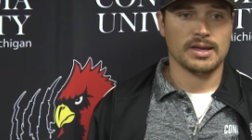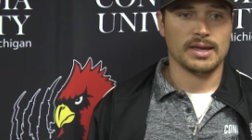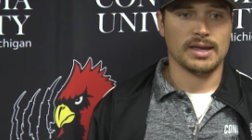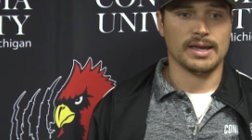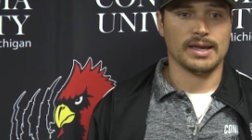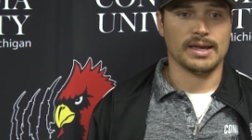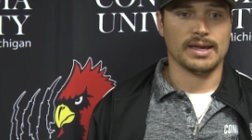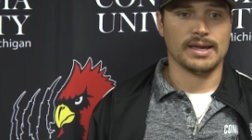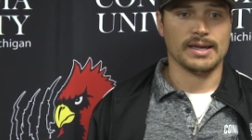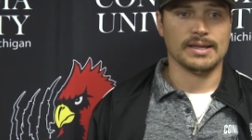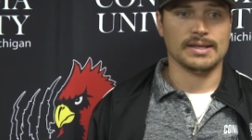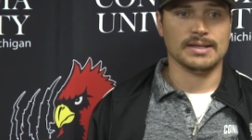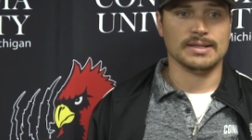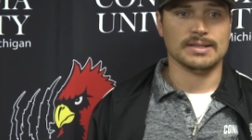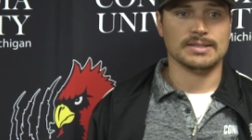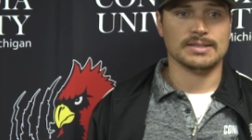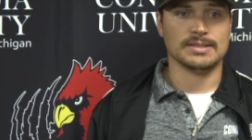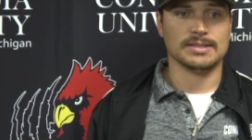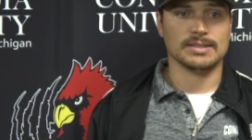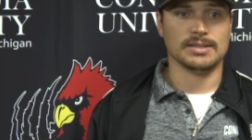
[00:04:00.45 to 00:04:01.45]

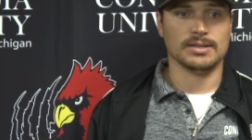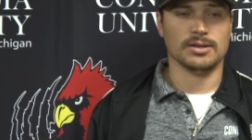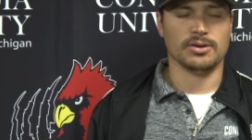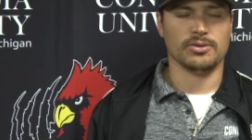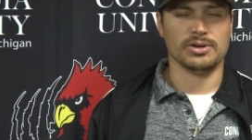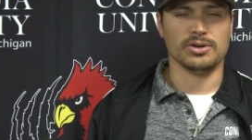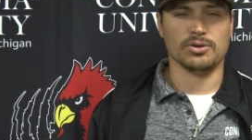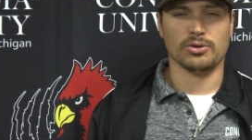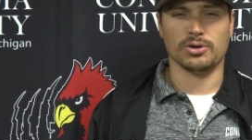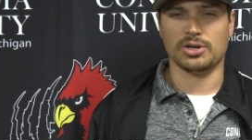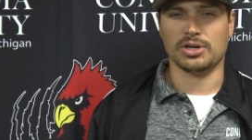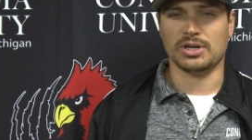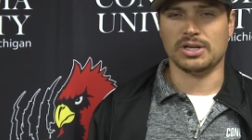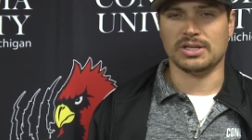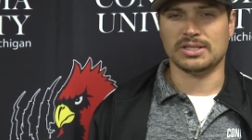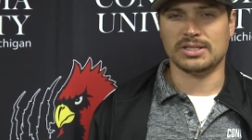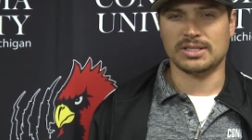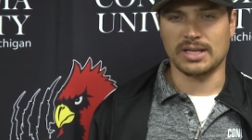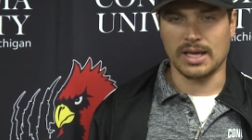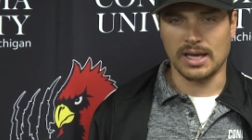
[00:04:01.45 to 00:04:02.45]
and you know, in order to
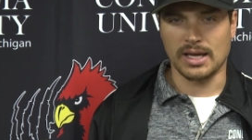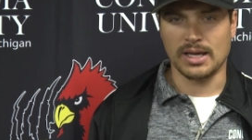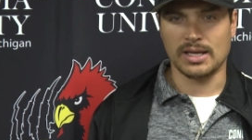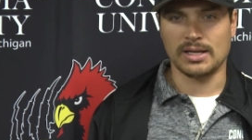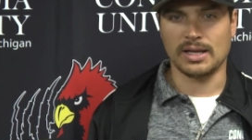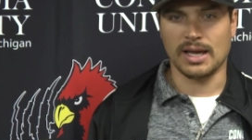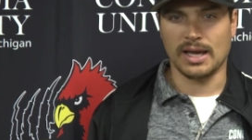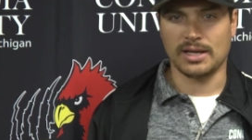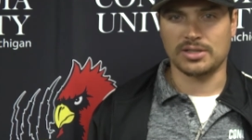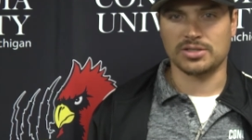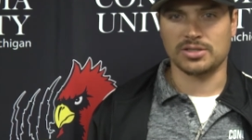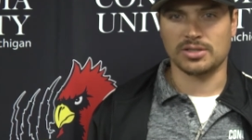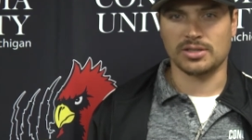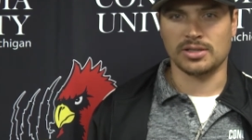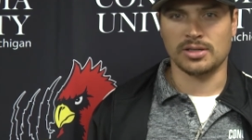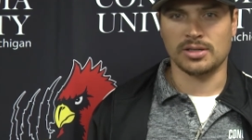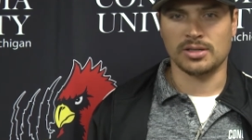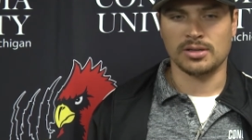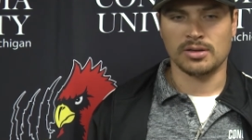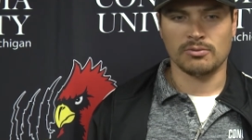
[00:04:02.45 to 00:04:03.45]
stay
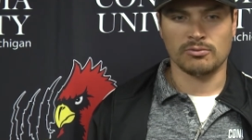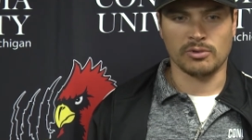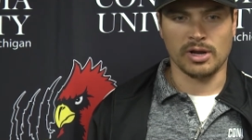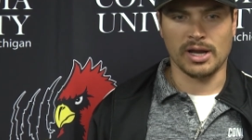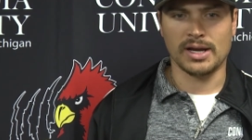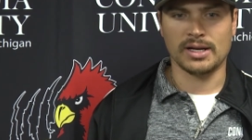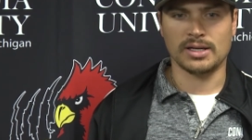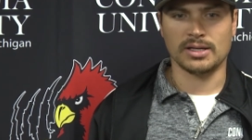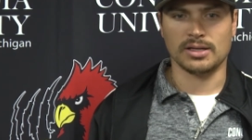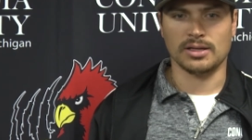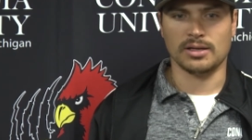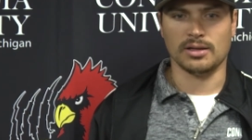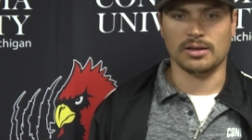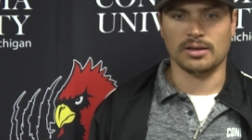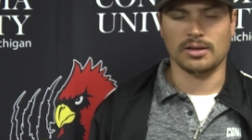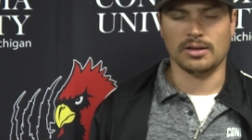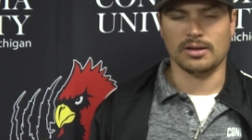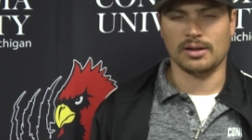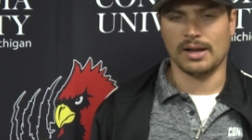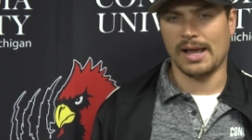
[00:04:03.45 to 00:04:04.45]
nationally ranked and
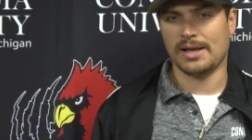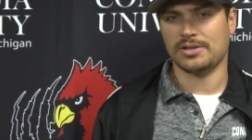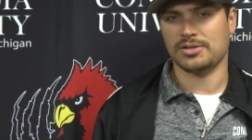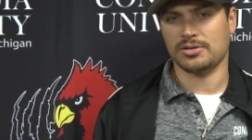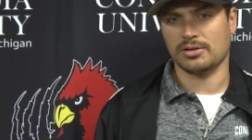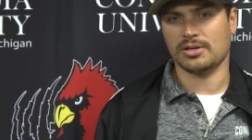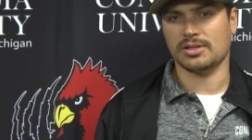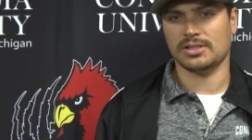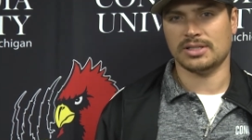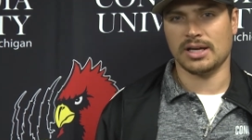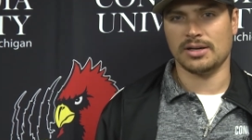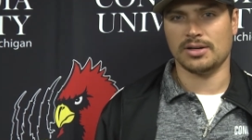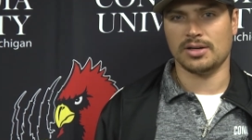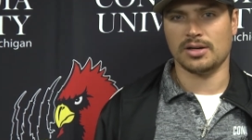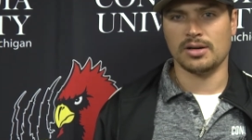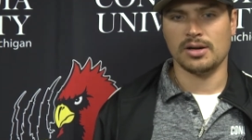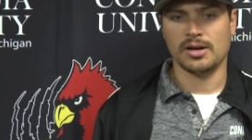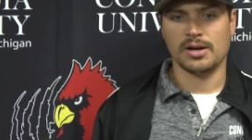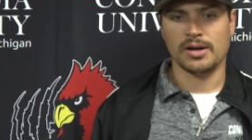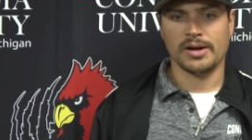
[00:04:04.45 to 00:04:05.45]
a national
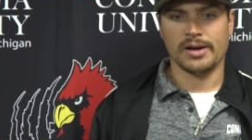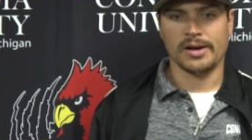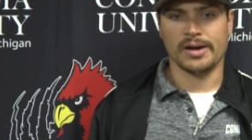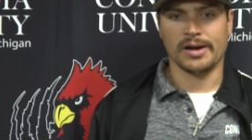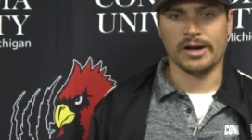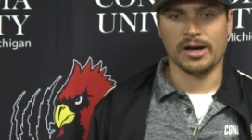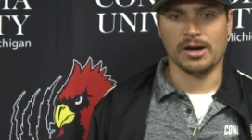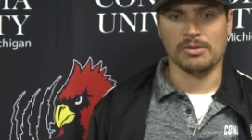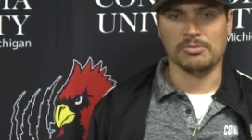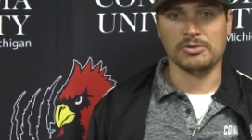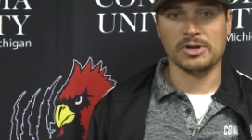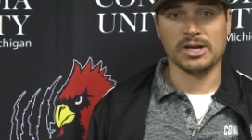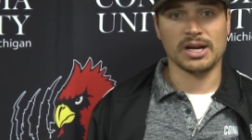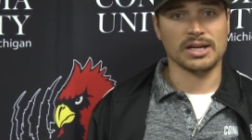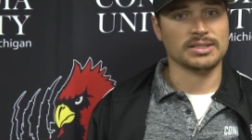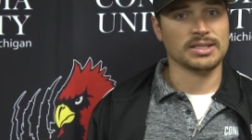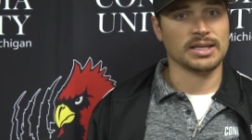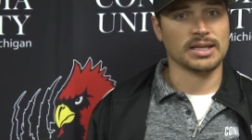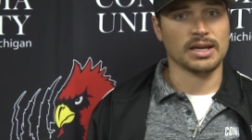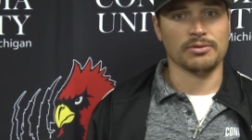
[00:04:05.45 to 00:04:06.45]
contender, we got
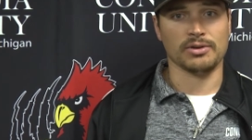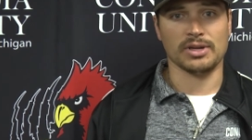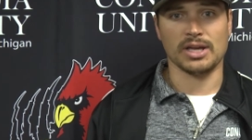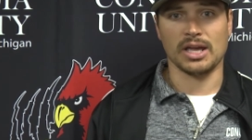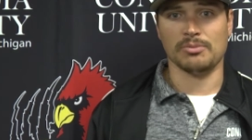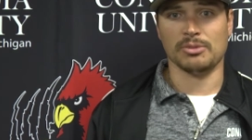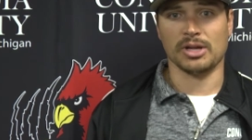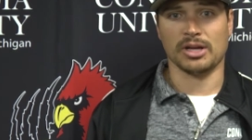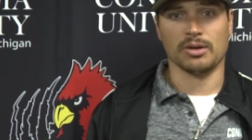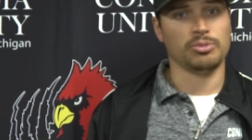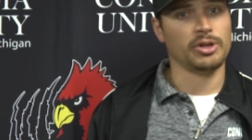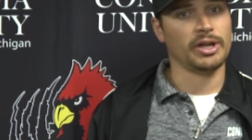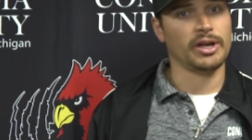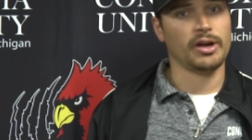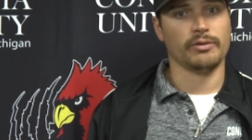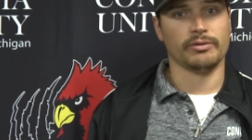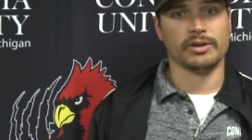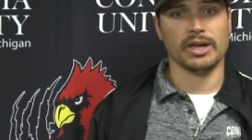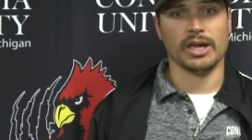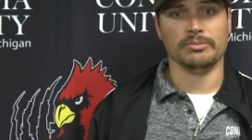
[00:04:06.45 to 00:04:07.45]
to take every game like a
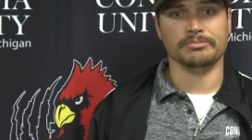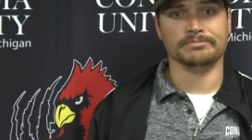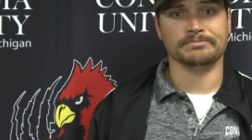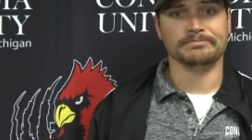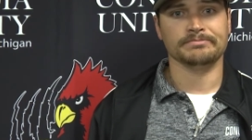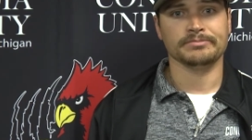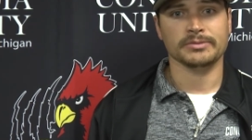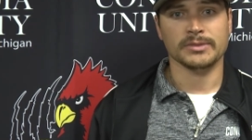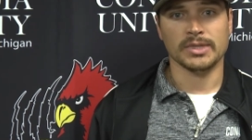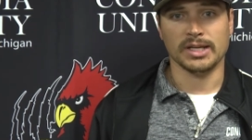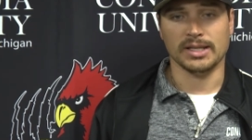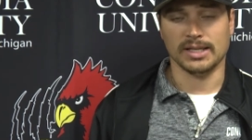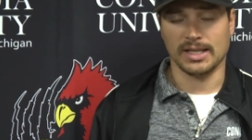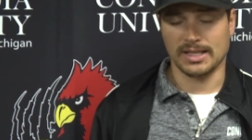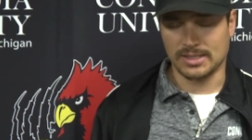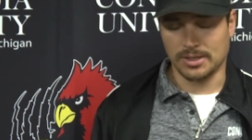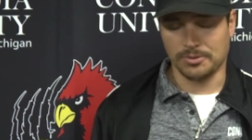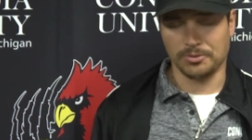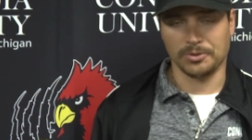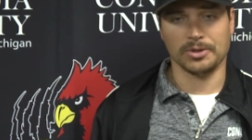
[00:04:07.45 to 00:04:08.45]
playoff game, and
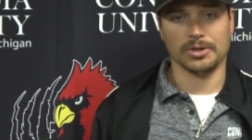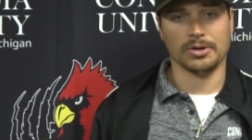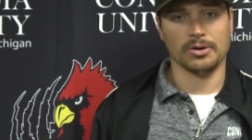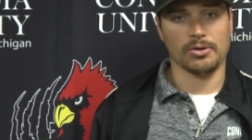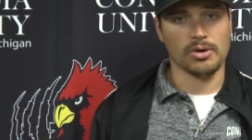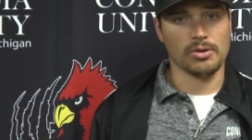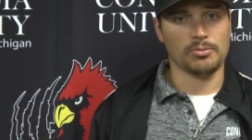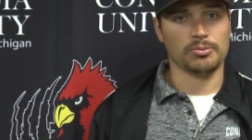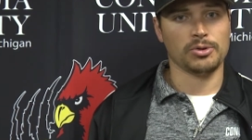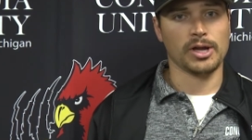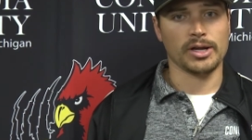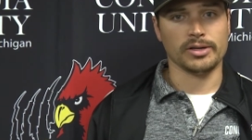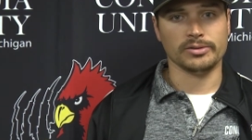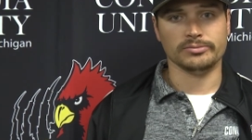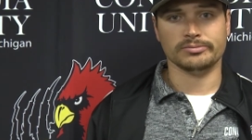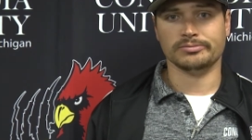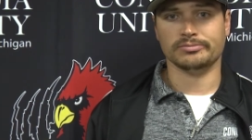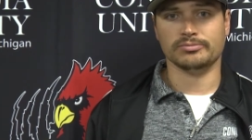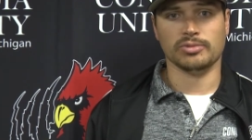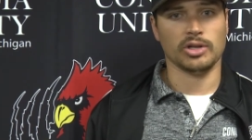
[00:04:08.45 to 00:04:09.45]
that's how we're going to go out and play
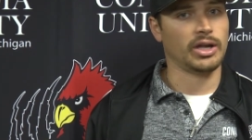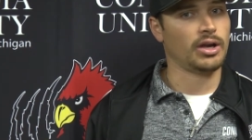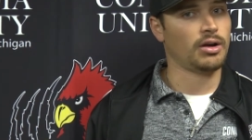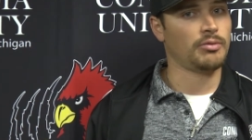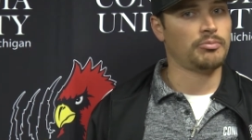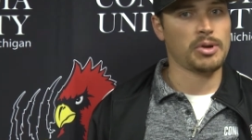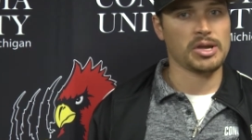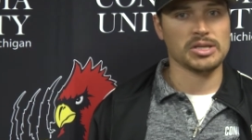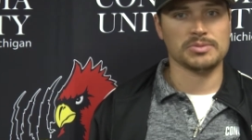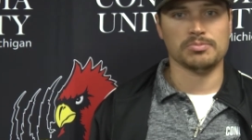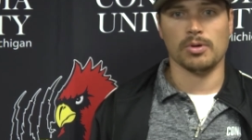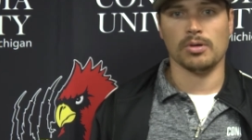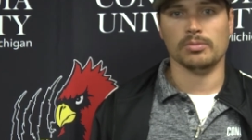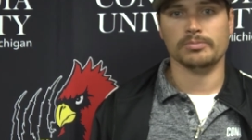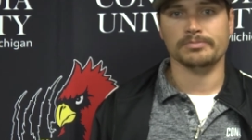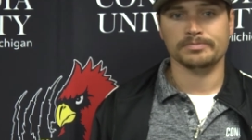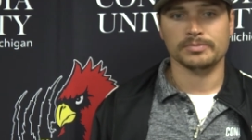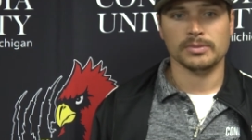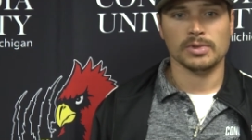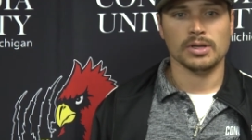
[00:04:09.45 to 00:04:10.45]
playoff baseball.
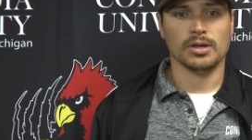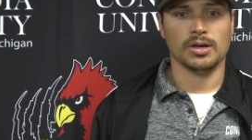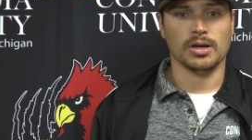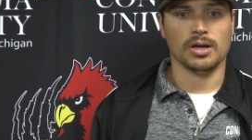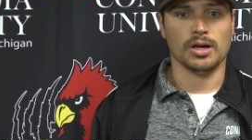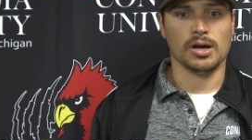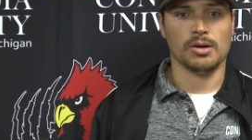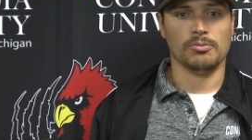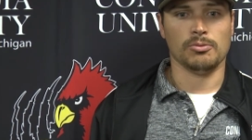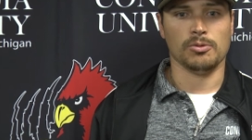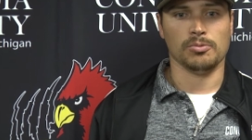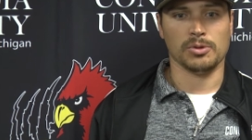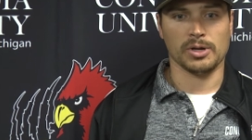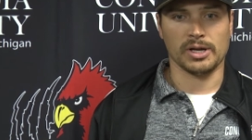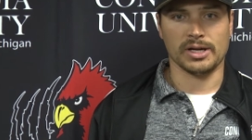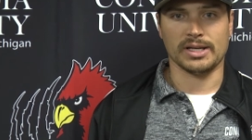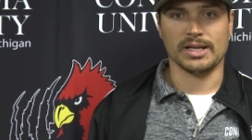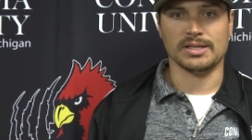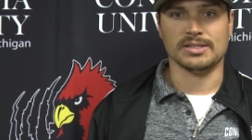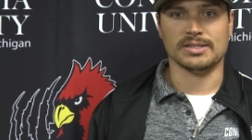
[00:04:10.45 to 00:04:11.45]
We're
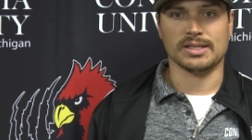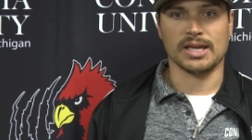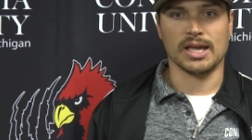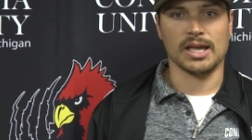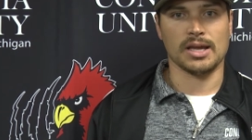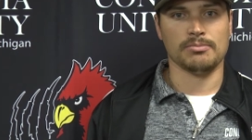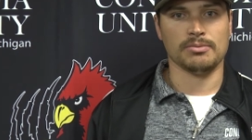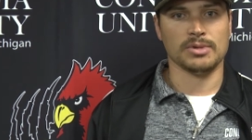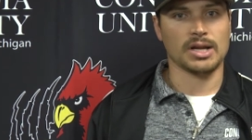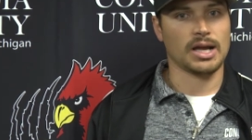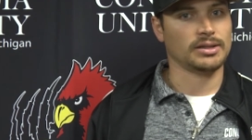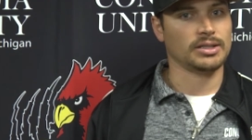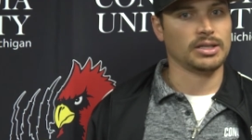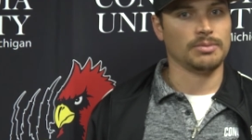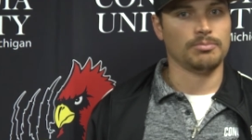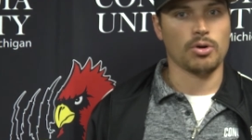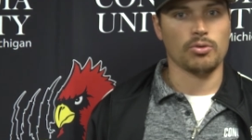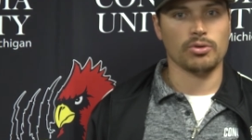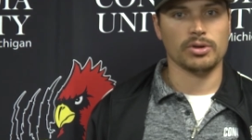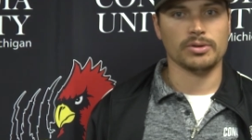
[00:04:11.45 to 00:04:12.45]
playing against the game, not the
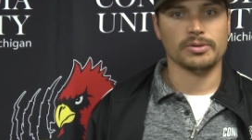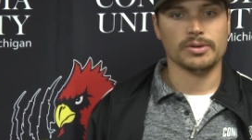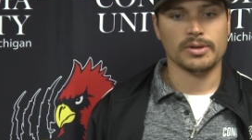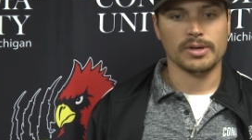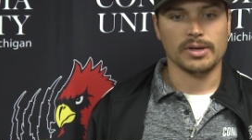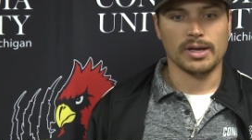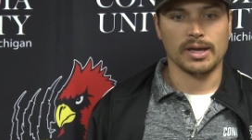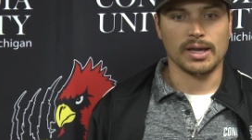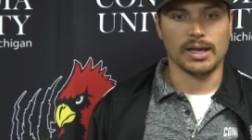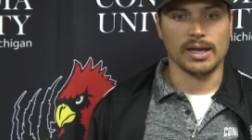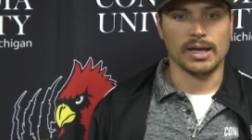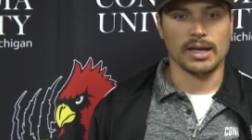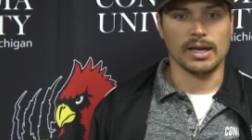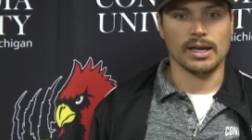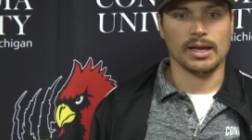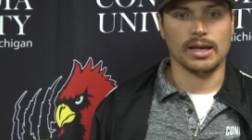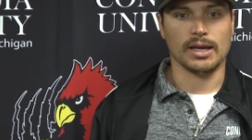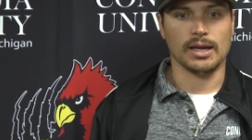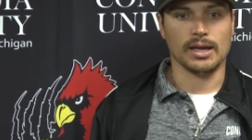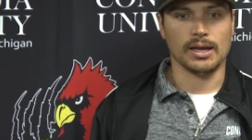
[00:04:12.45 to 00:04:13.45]
opponent,
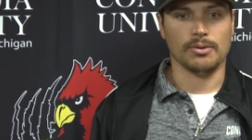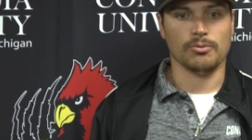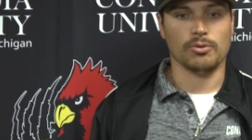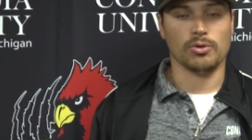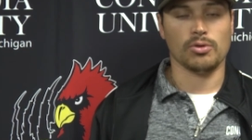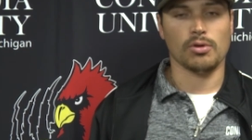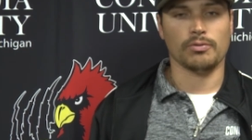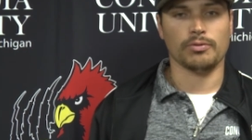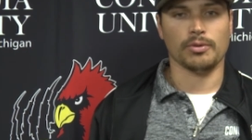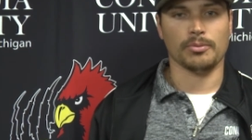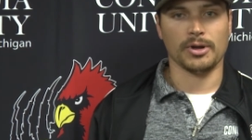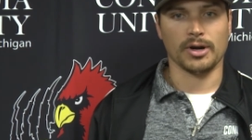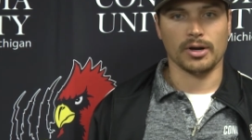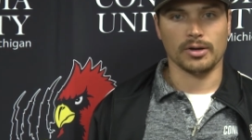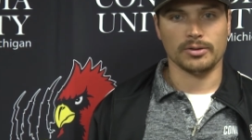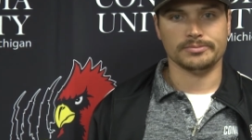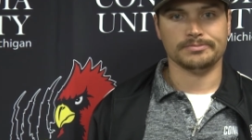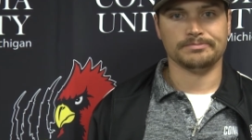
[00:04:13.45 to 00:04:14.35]
and we'll go from there.